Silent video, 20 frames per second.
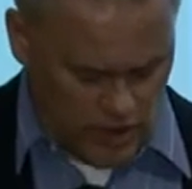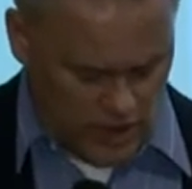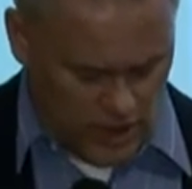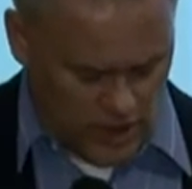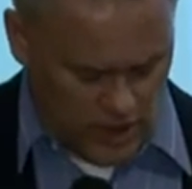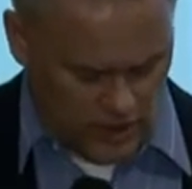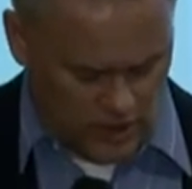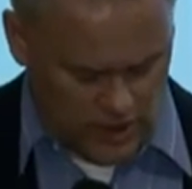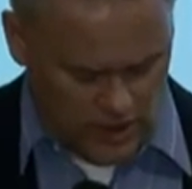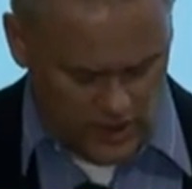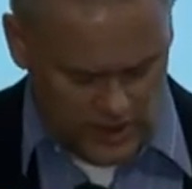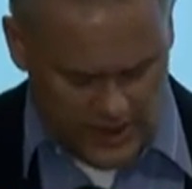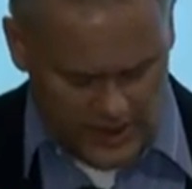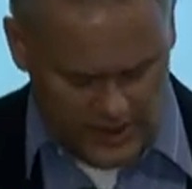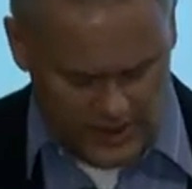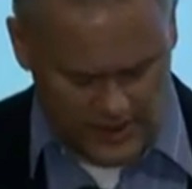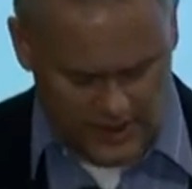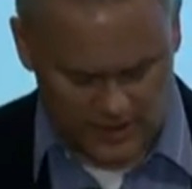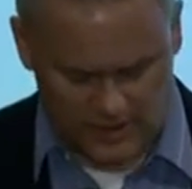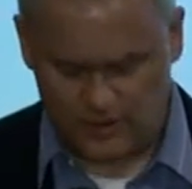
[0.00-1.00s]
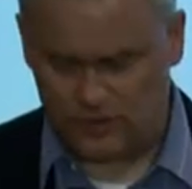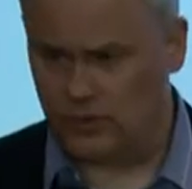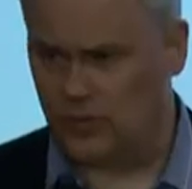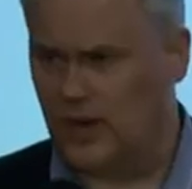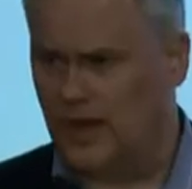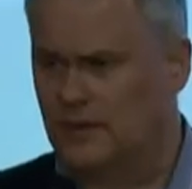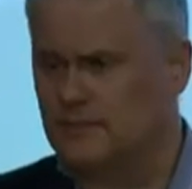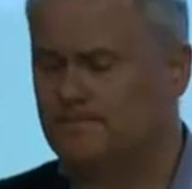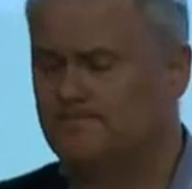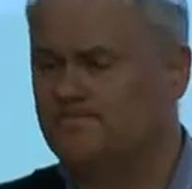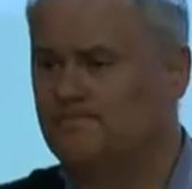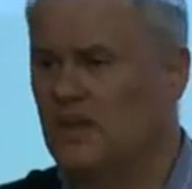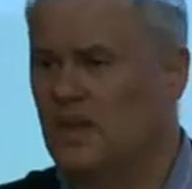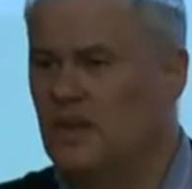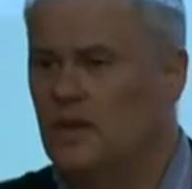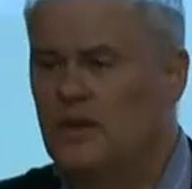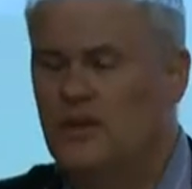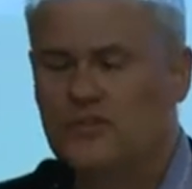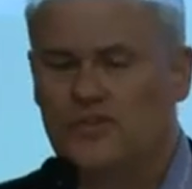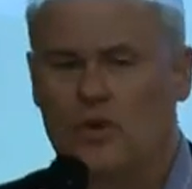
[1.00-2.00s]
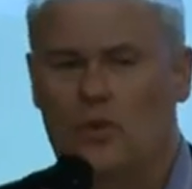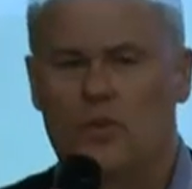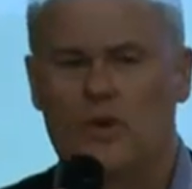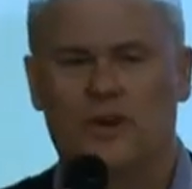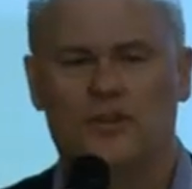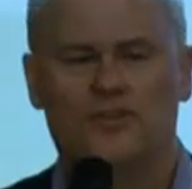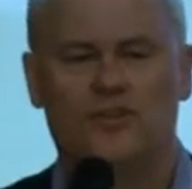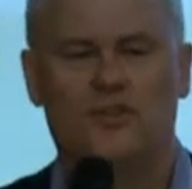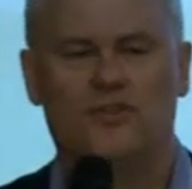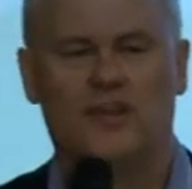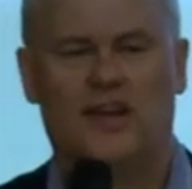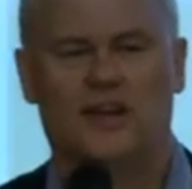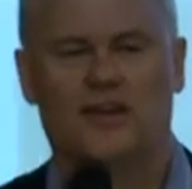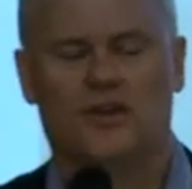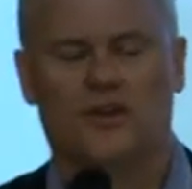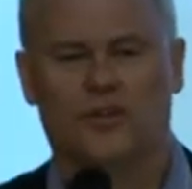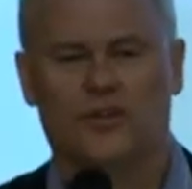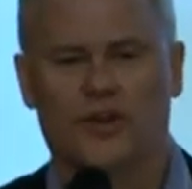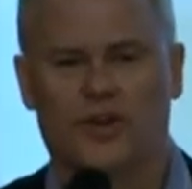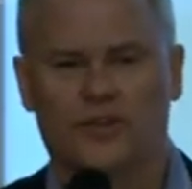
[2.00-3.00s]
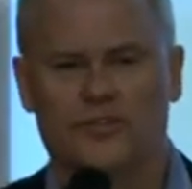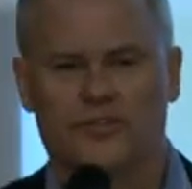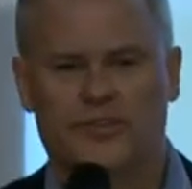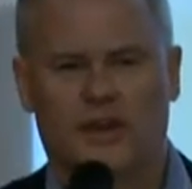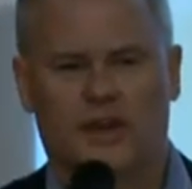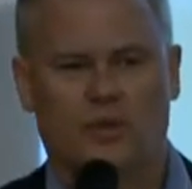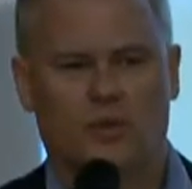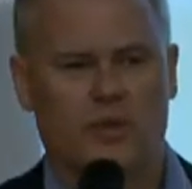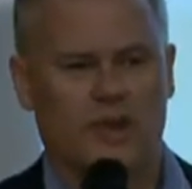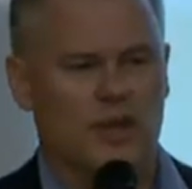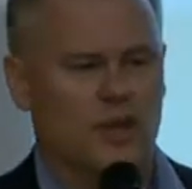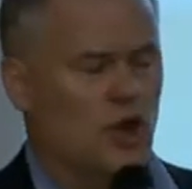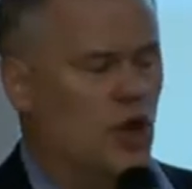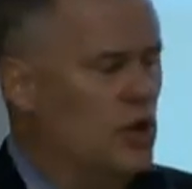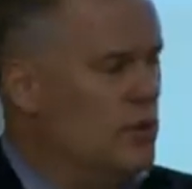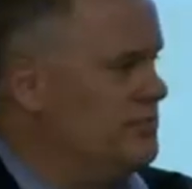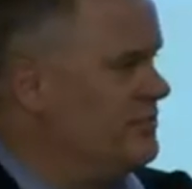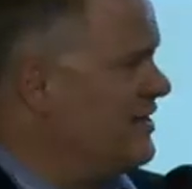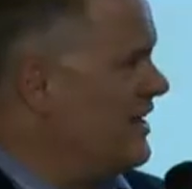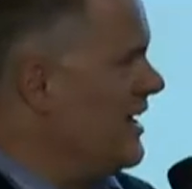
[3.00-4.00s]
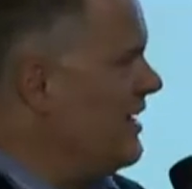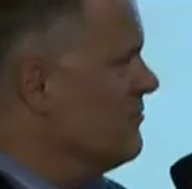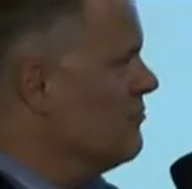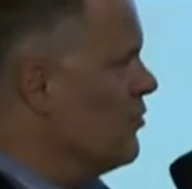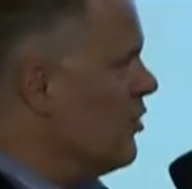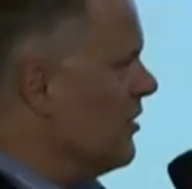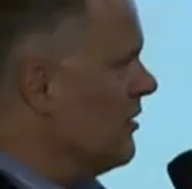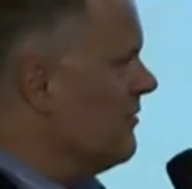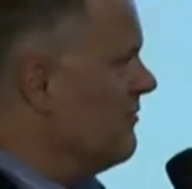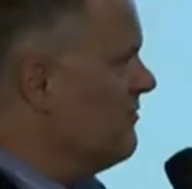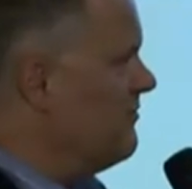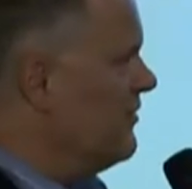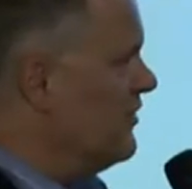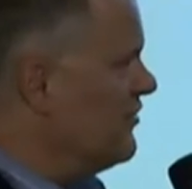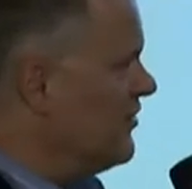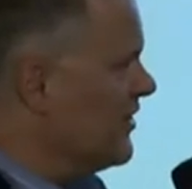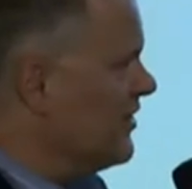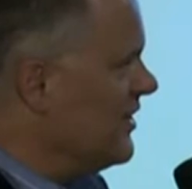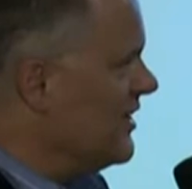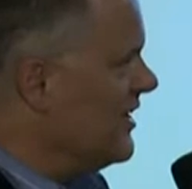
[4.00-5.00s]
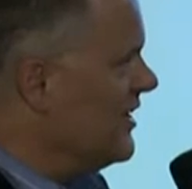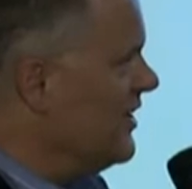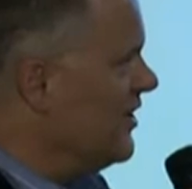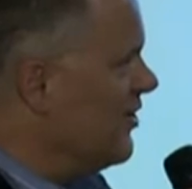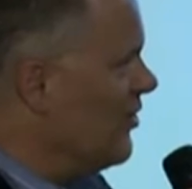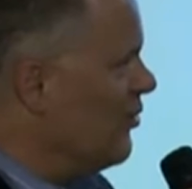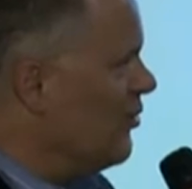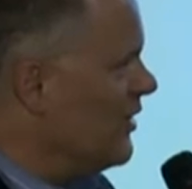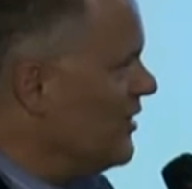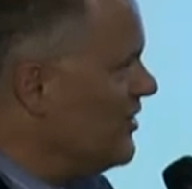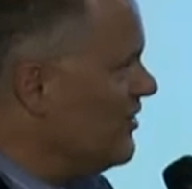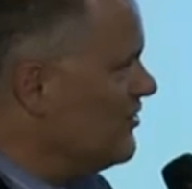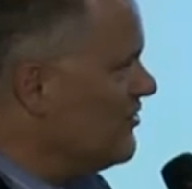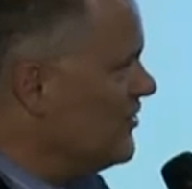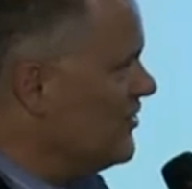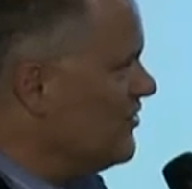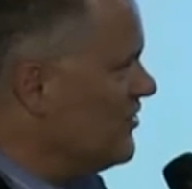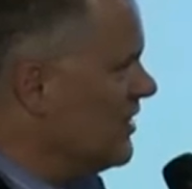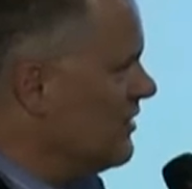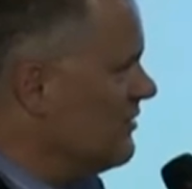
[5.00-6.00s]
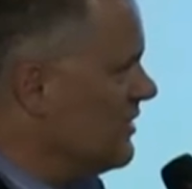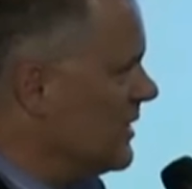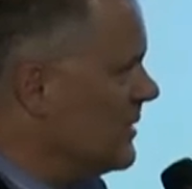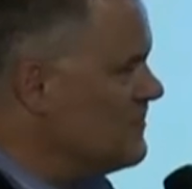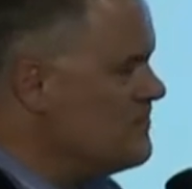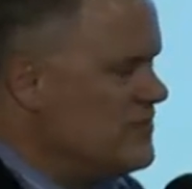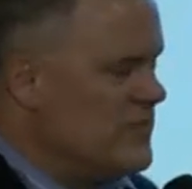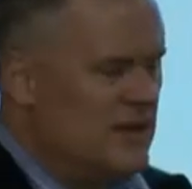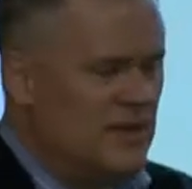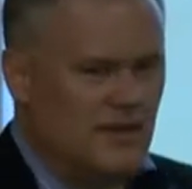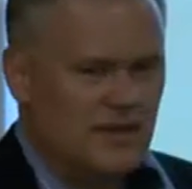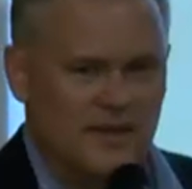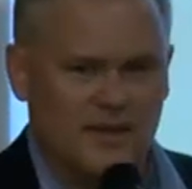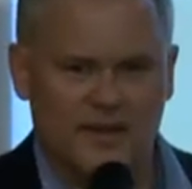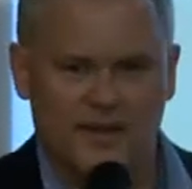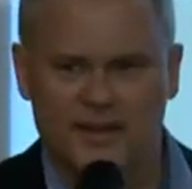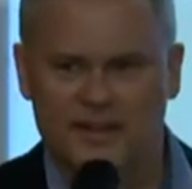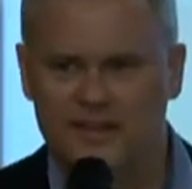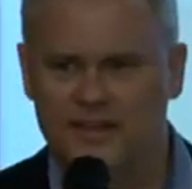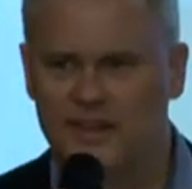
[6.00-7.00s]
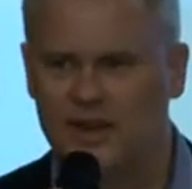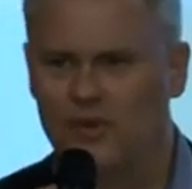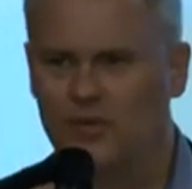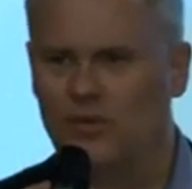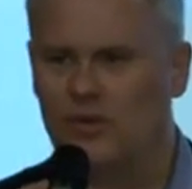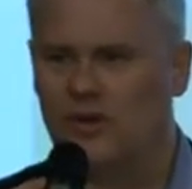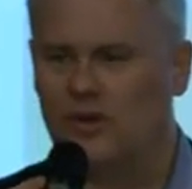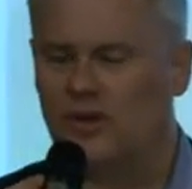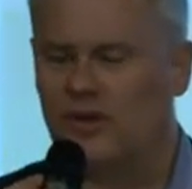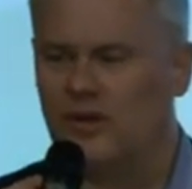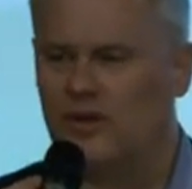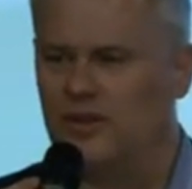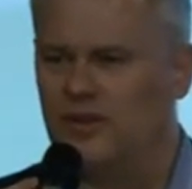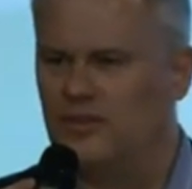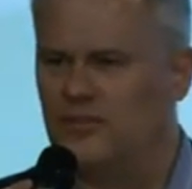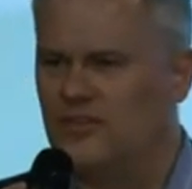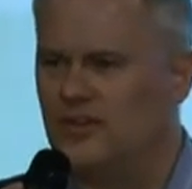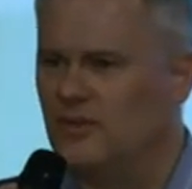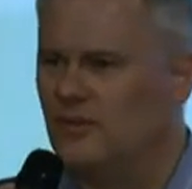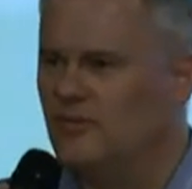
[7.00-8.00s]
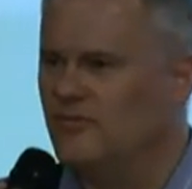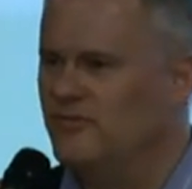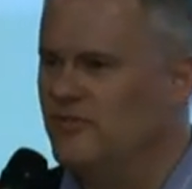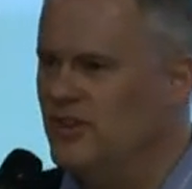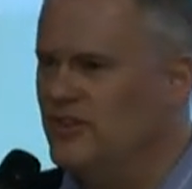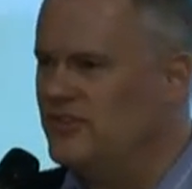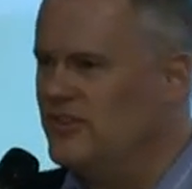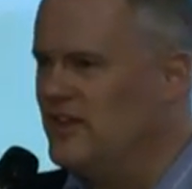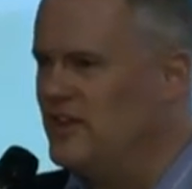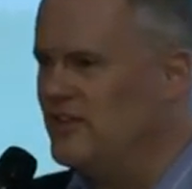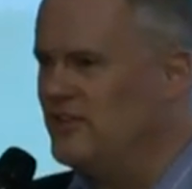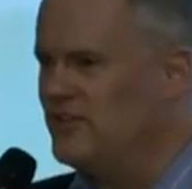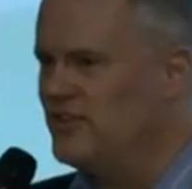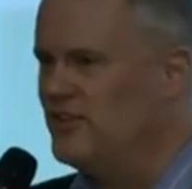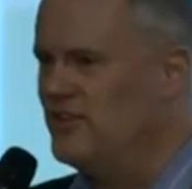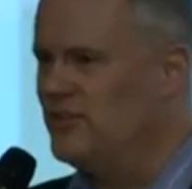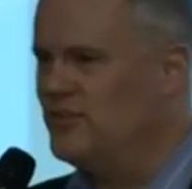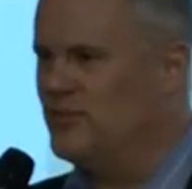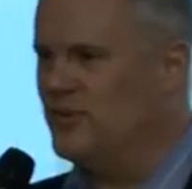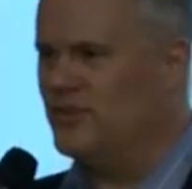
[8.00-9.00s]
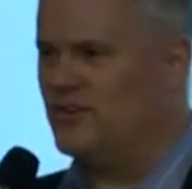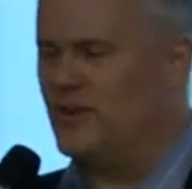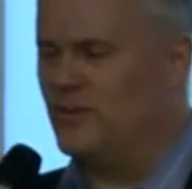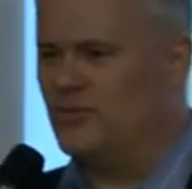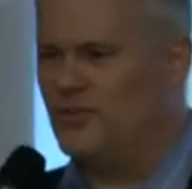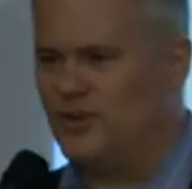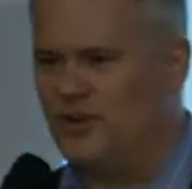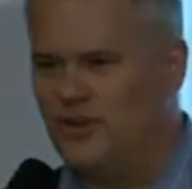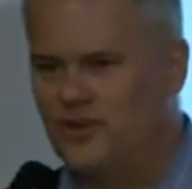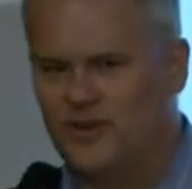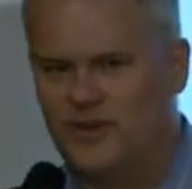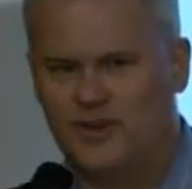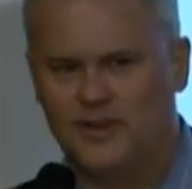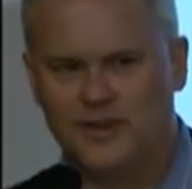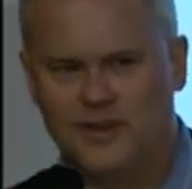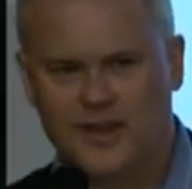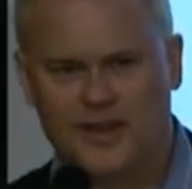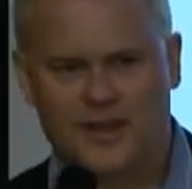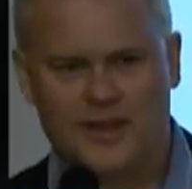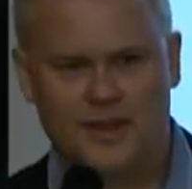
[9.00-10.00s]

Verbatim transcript: al-Awlaki as well. So one or two technical notes. Uh, we had hoped to have Morten physically here with us this evening. Uh, there were some visa issues, which I'm sure you can uh,